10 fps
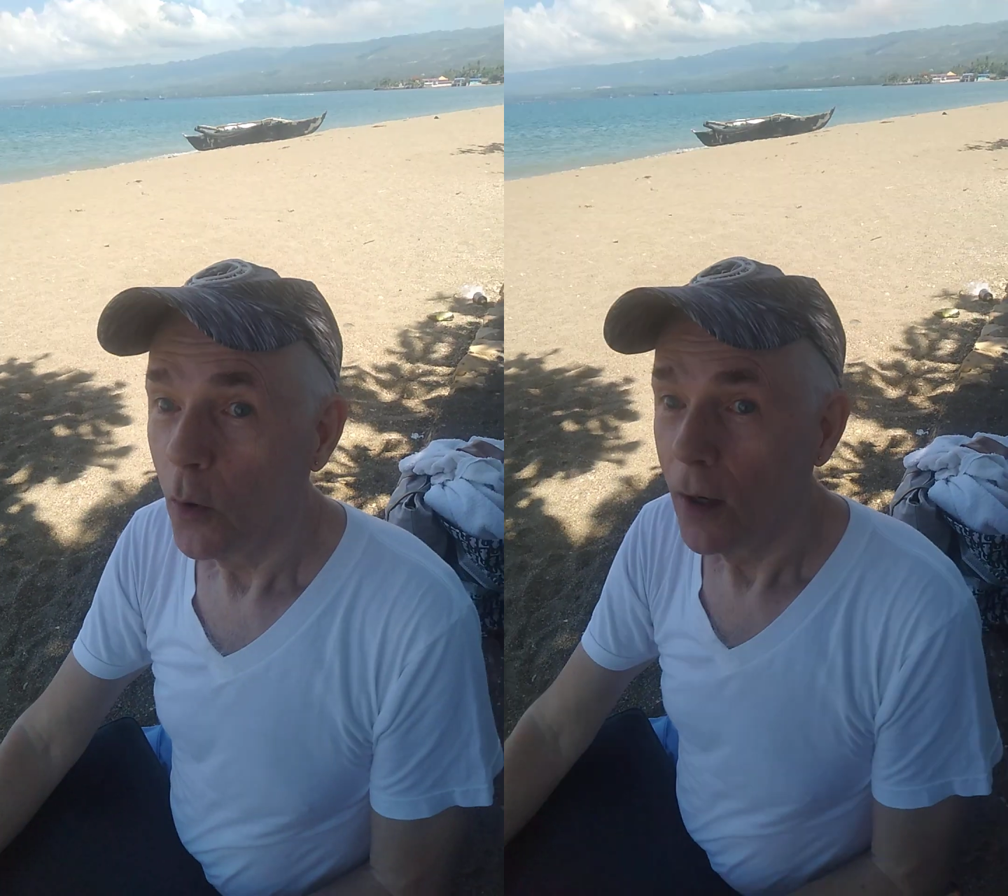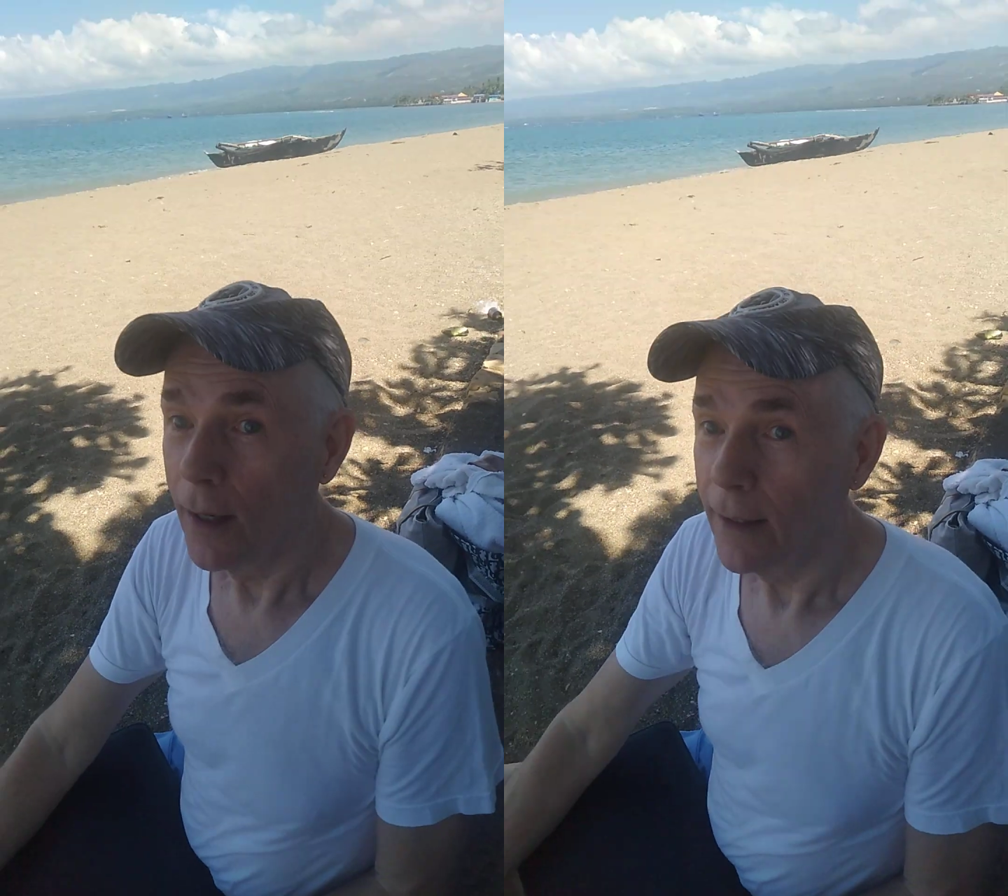
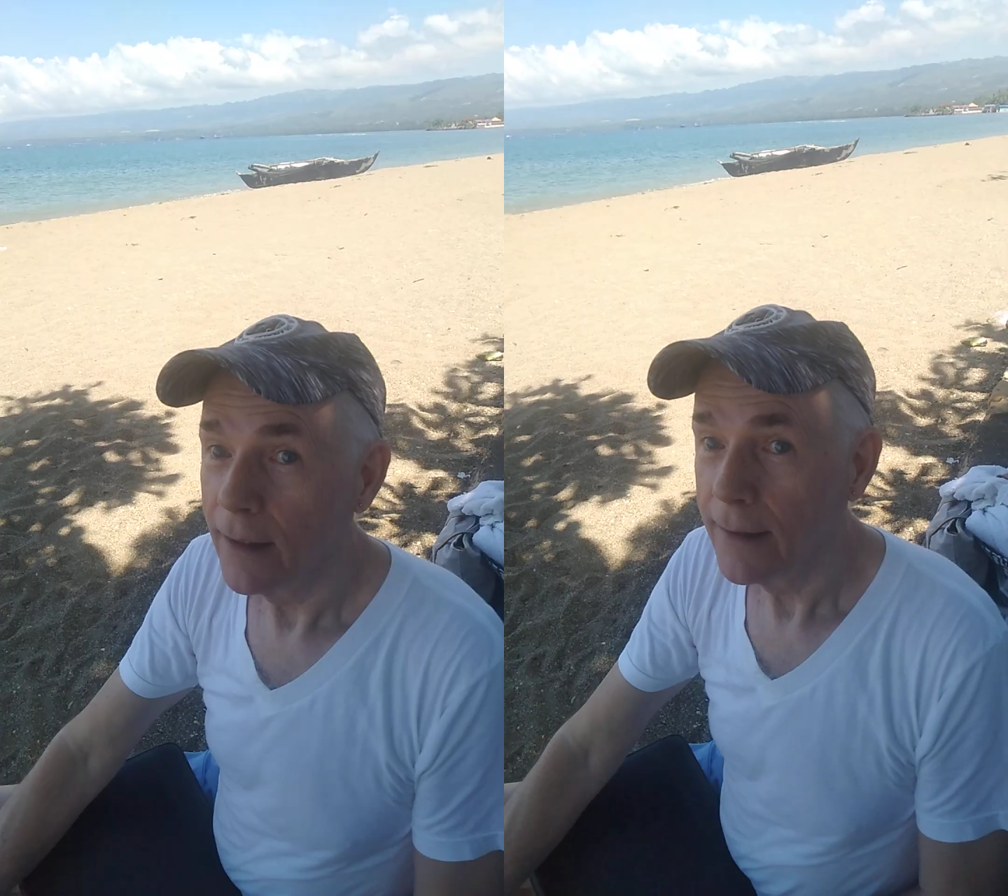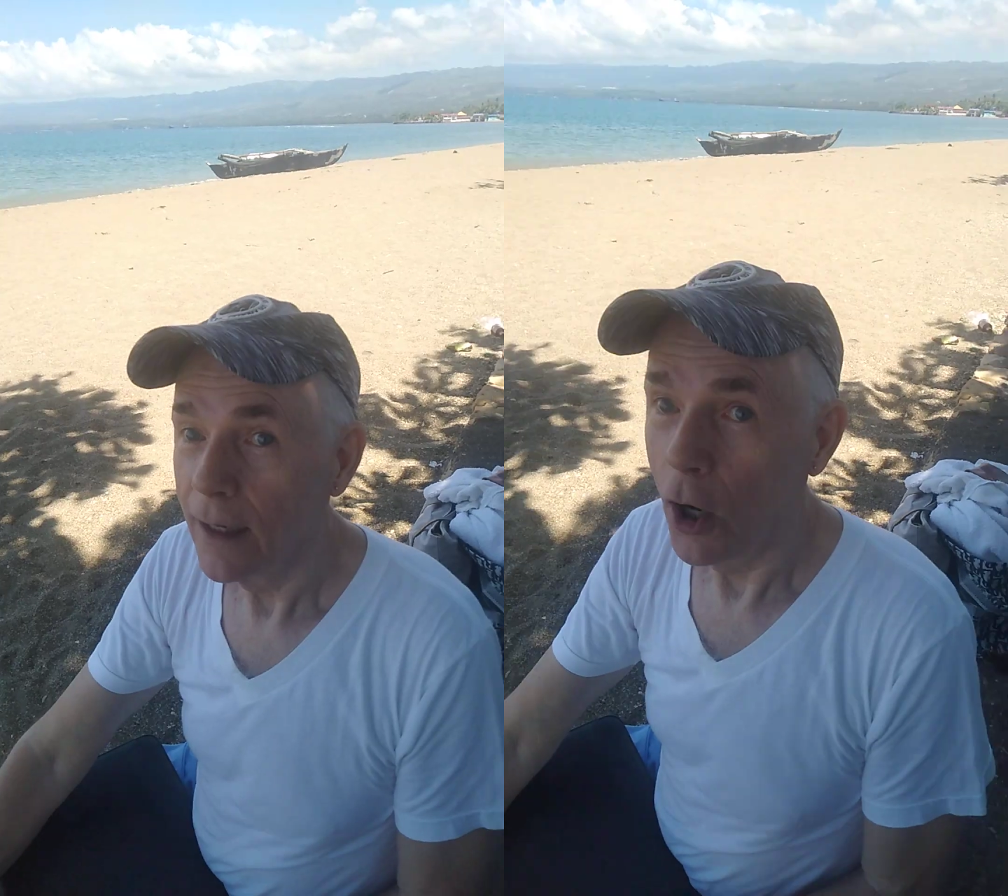Uh, That's
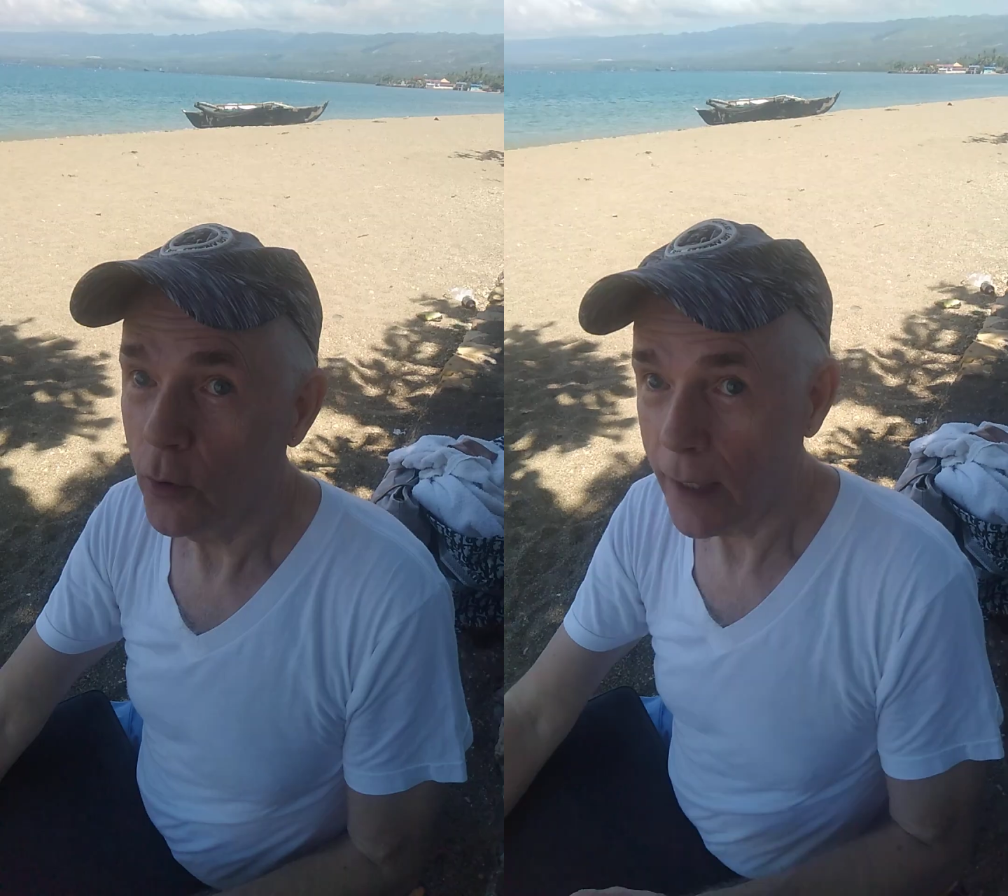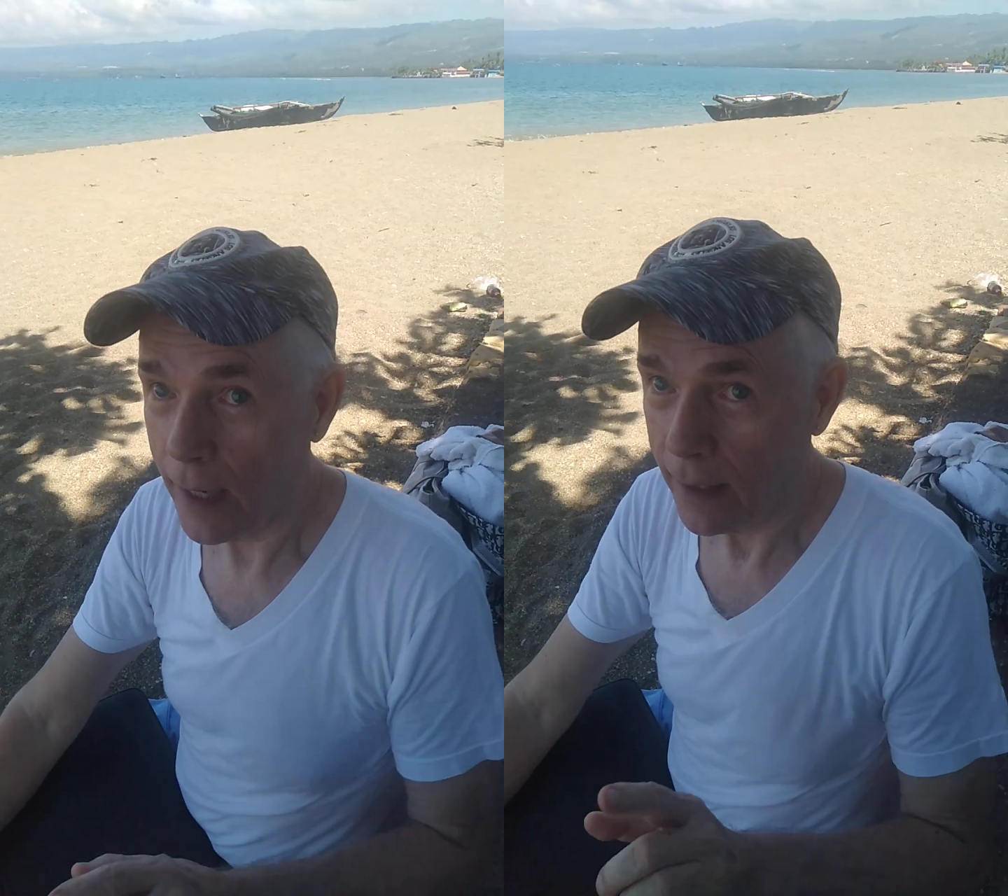what
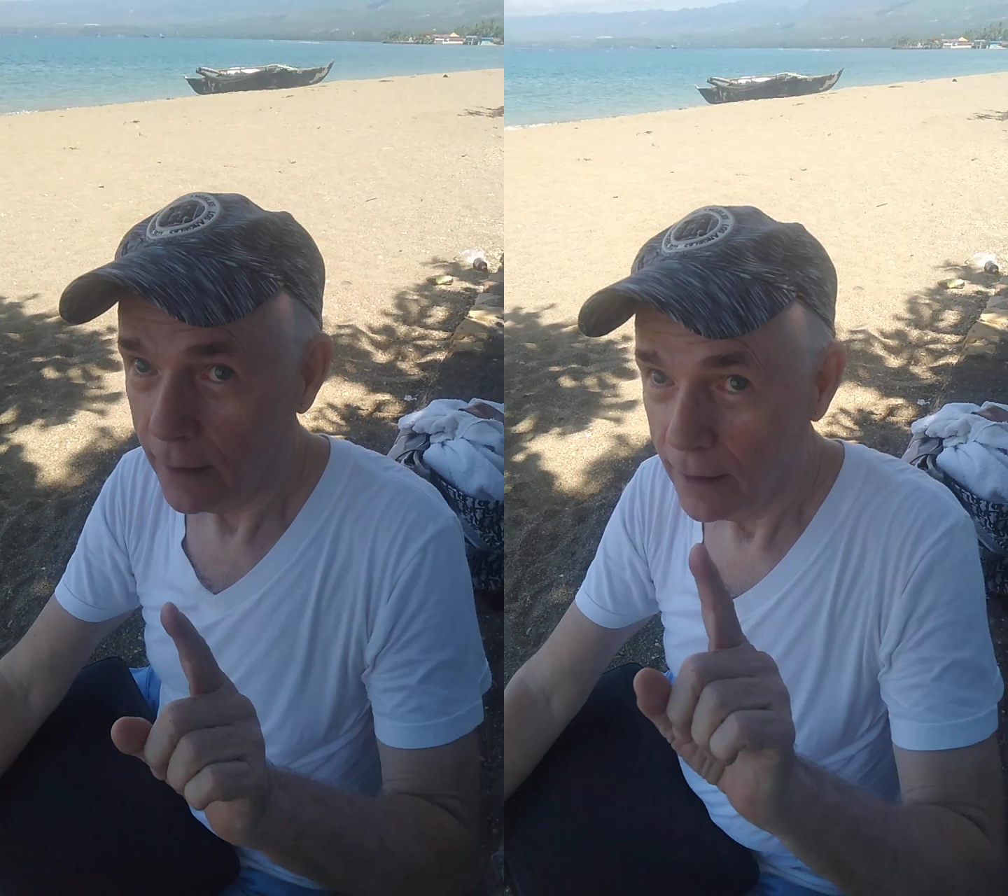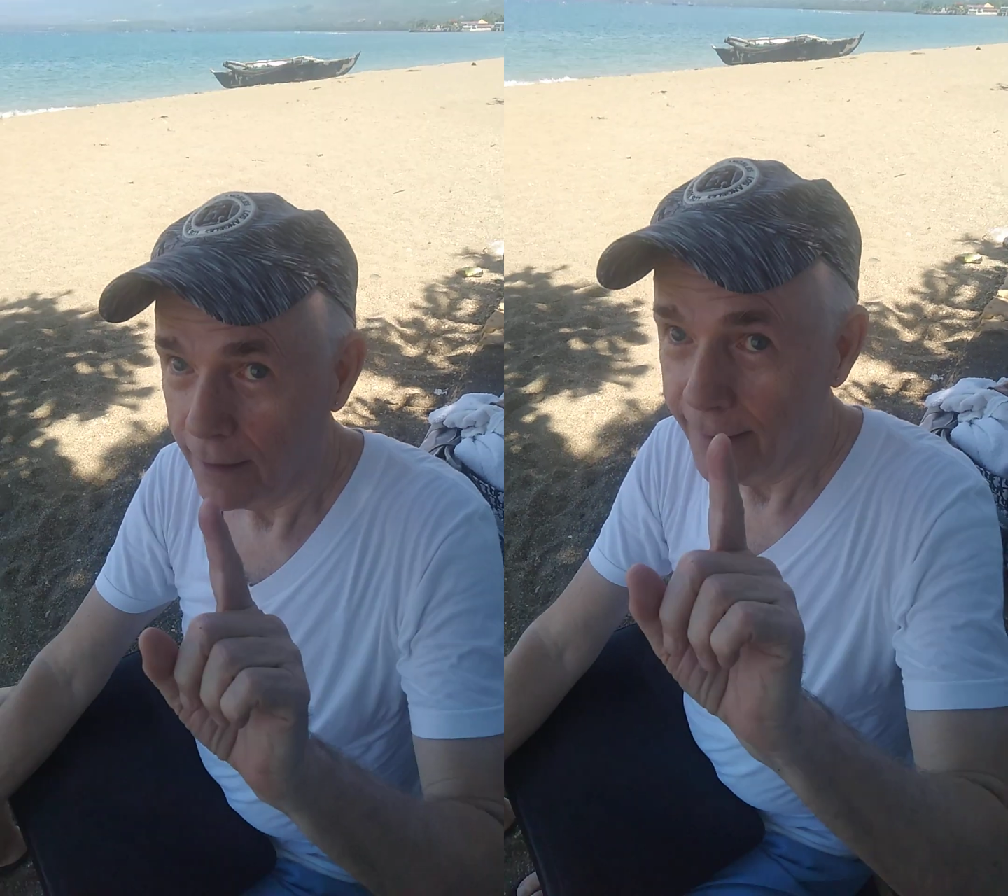your
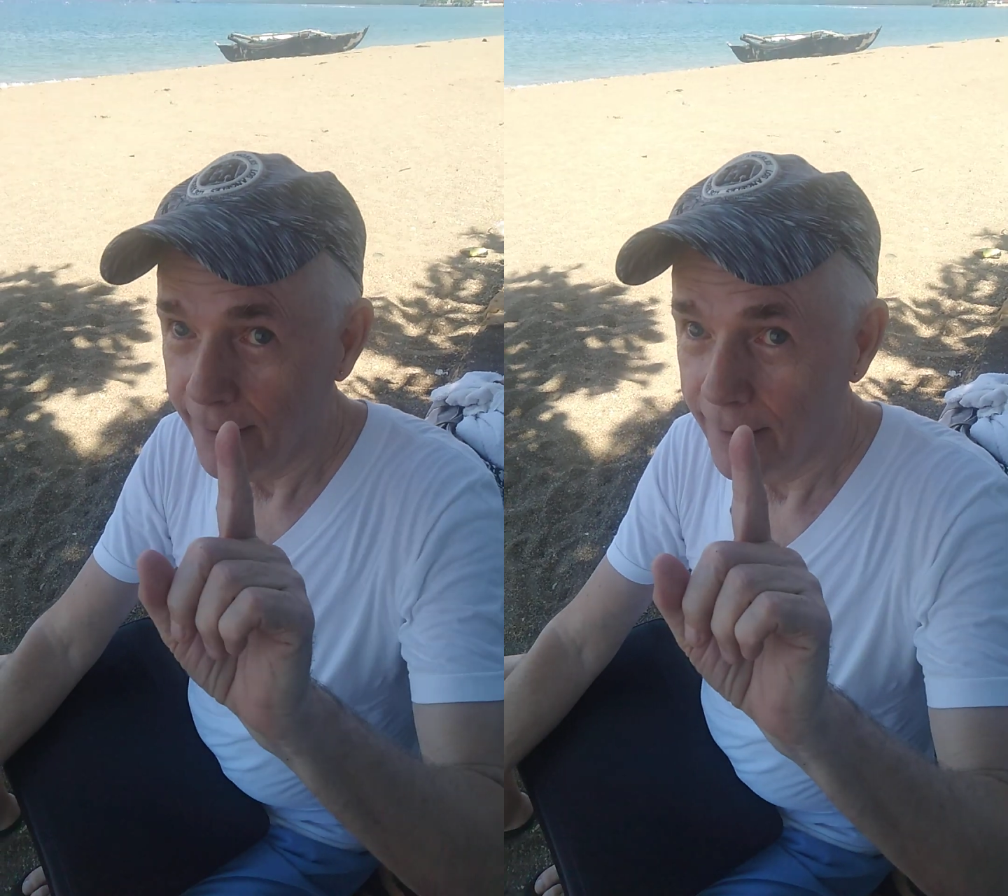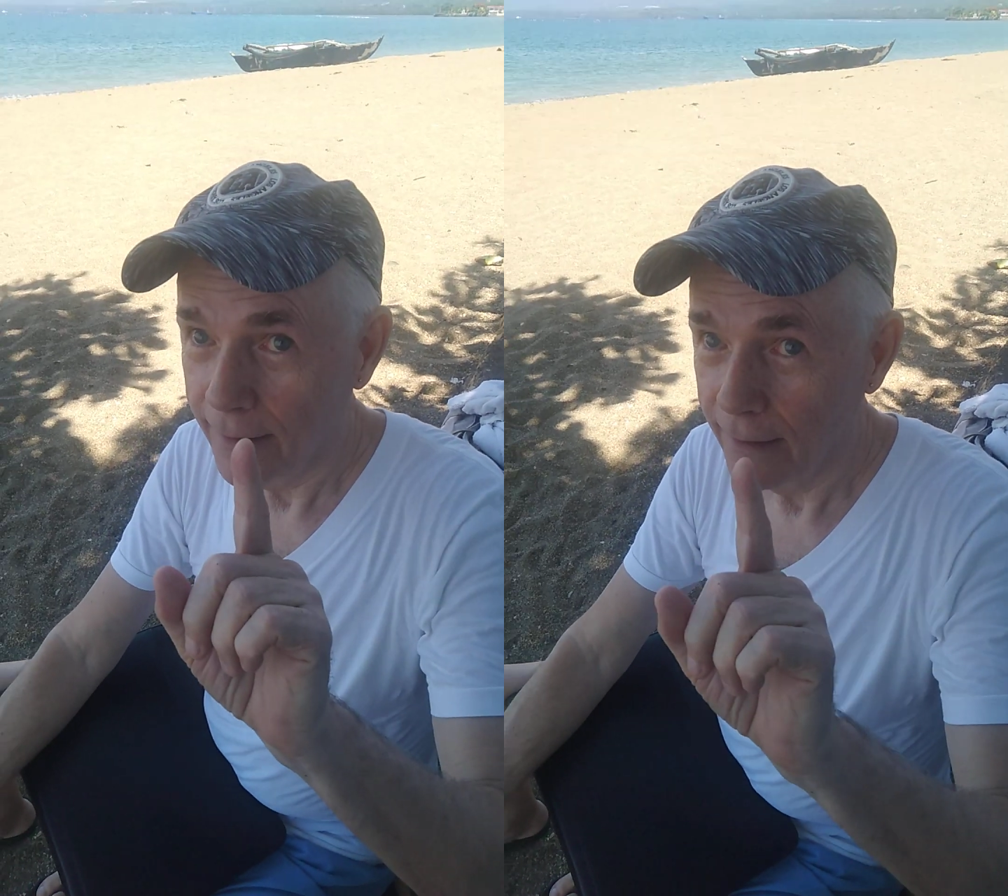
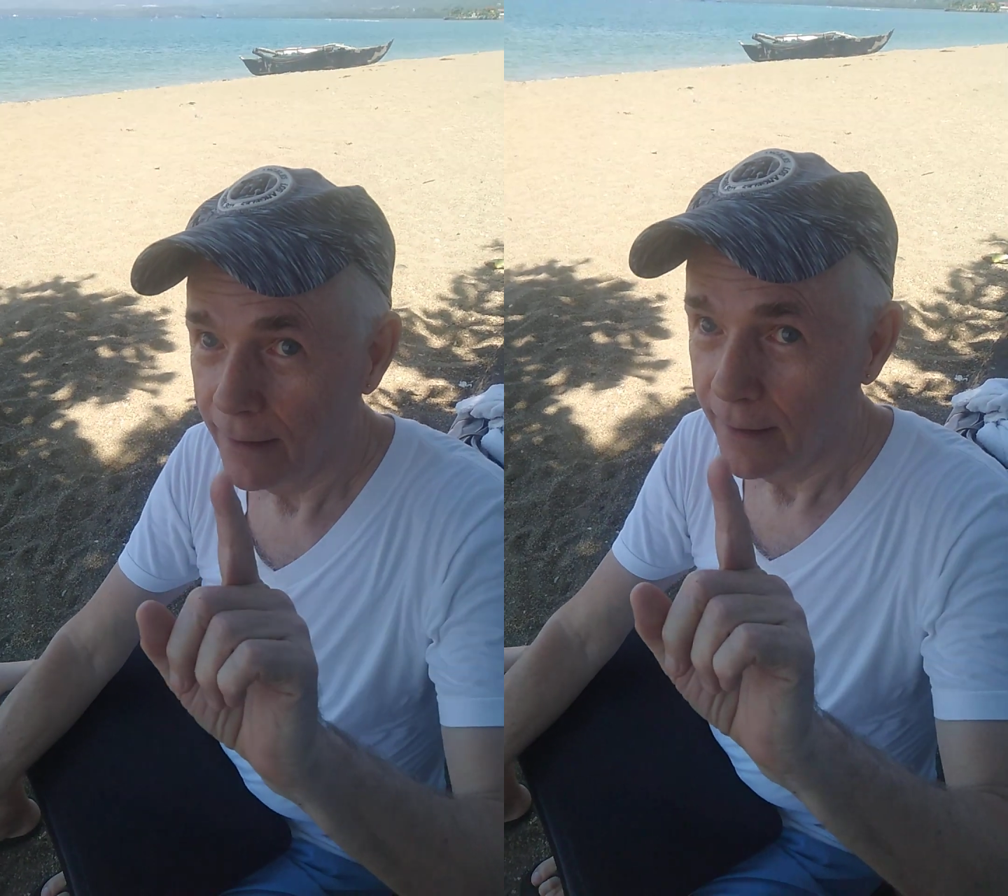grandfather